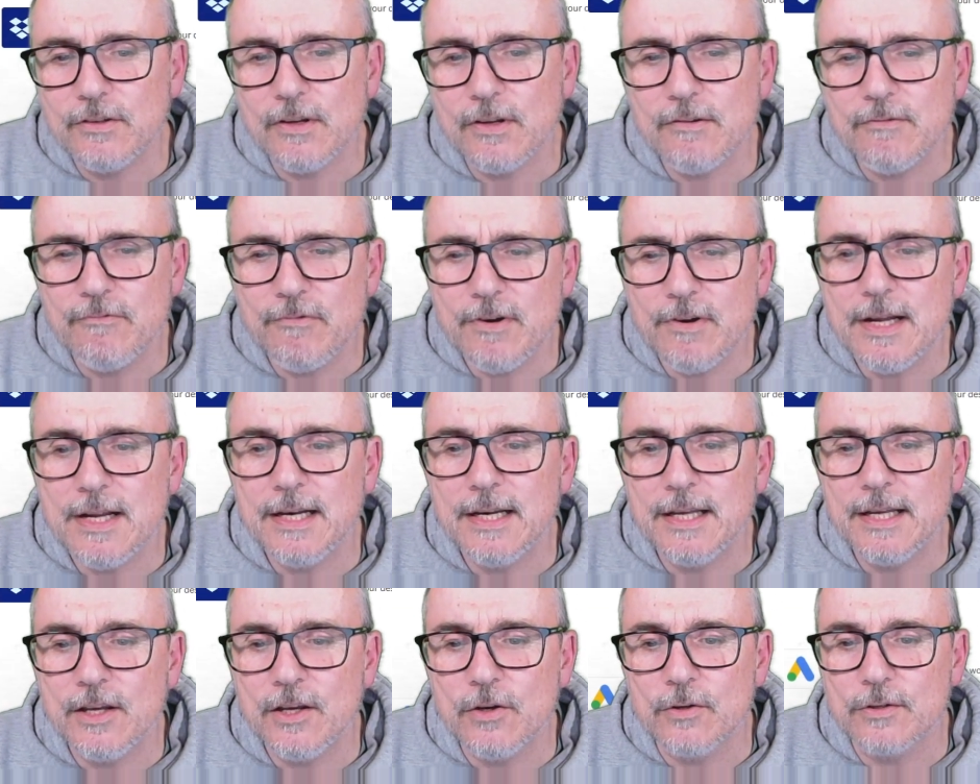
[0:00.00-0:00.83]
Really
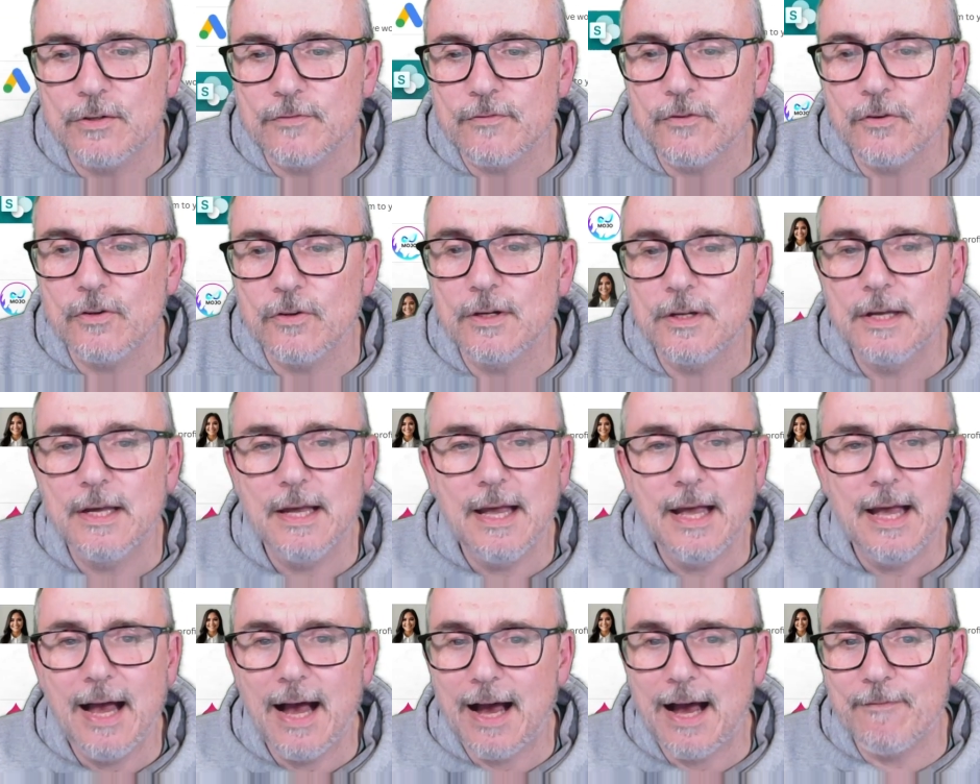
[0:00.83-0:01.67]
useful.
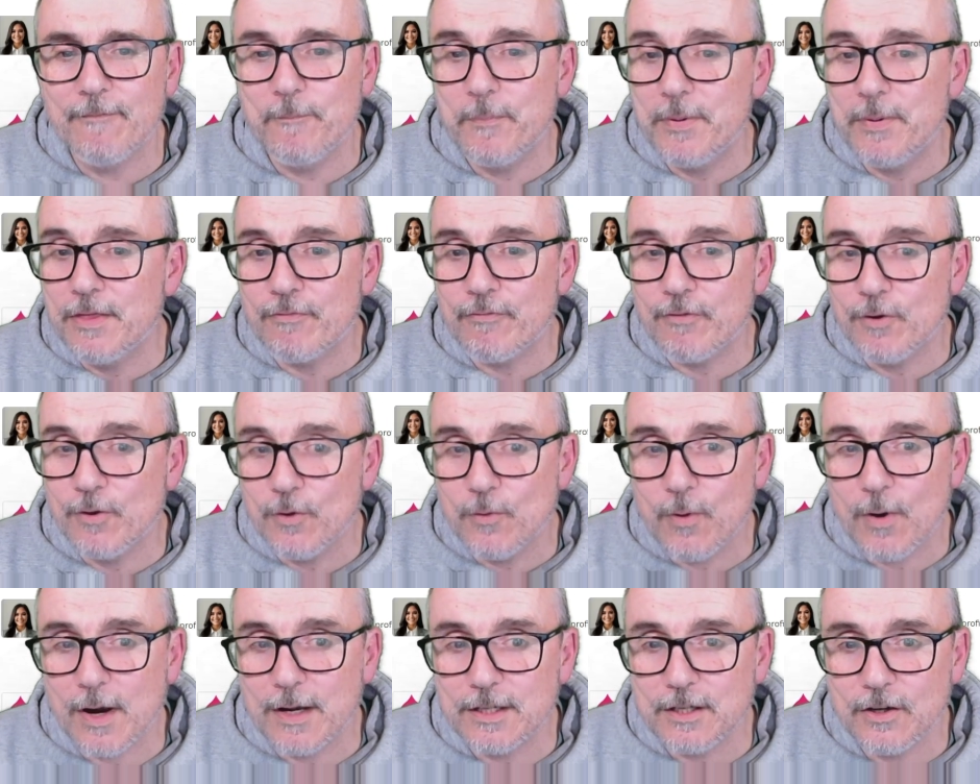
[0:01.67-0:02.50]
I've been through
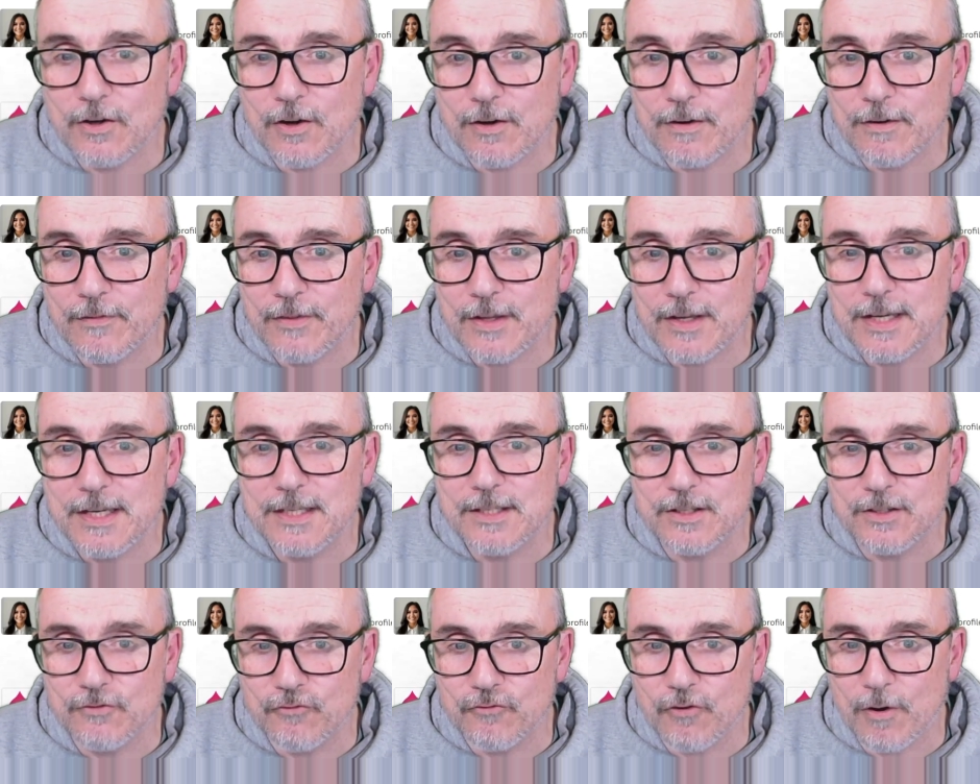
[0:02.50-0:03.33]
quite a lot of
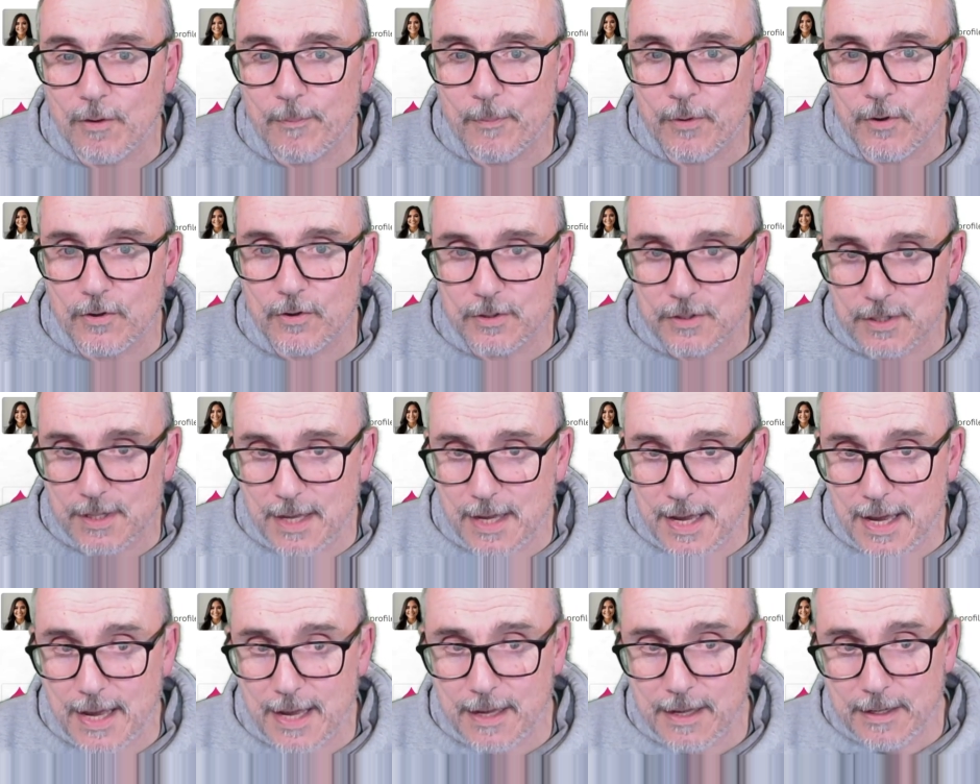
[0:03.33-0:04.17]
these. Dropbox
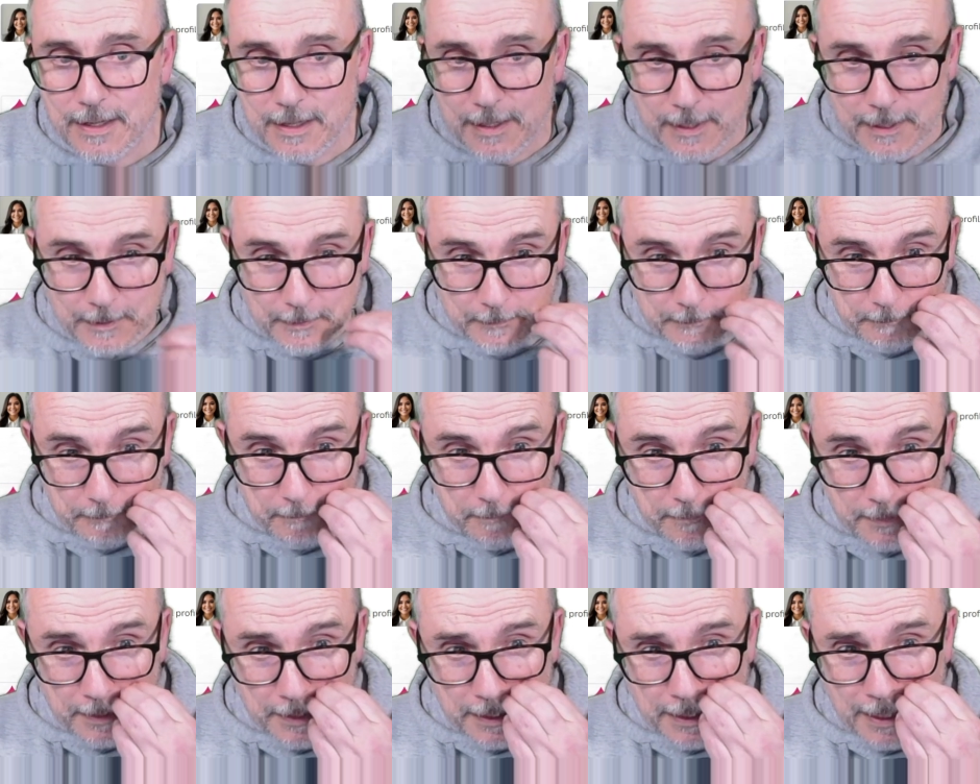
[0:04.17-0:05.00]
there
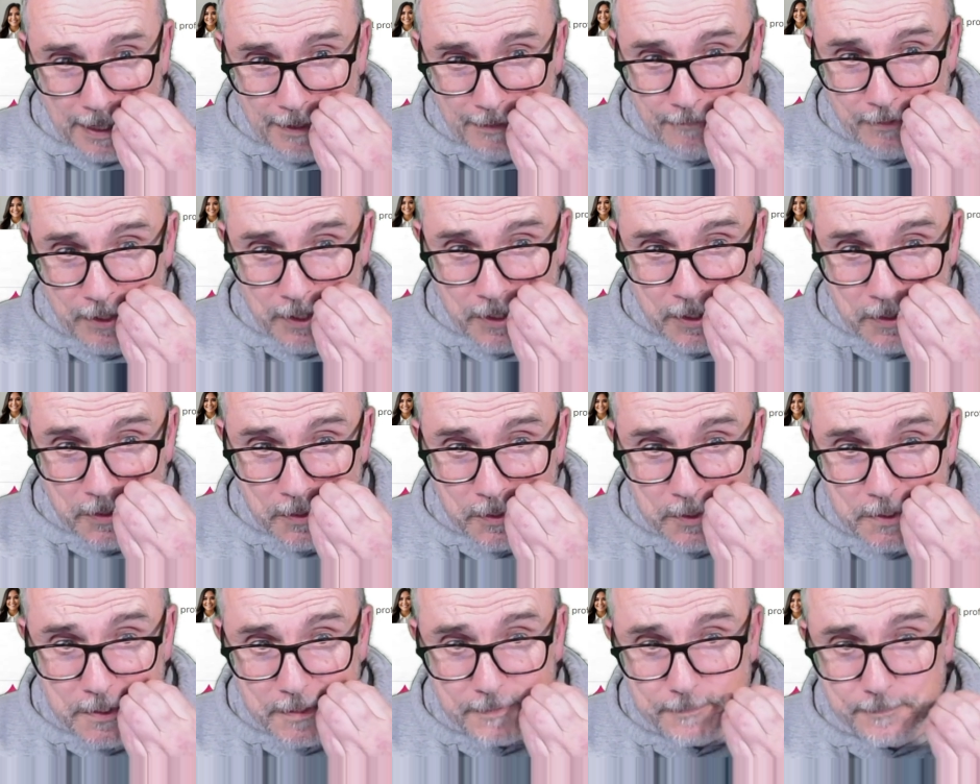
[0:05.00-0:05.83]
that I've
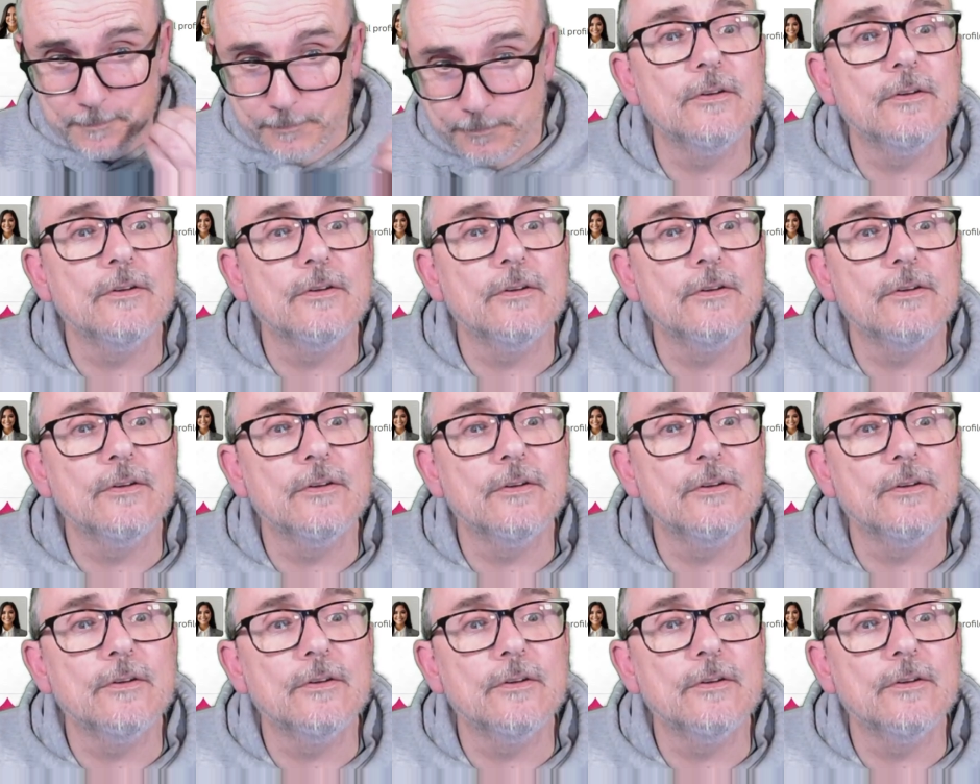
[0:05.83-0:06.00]
used.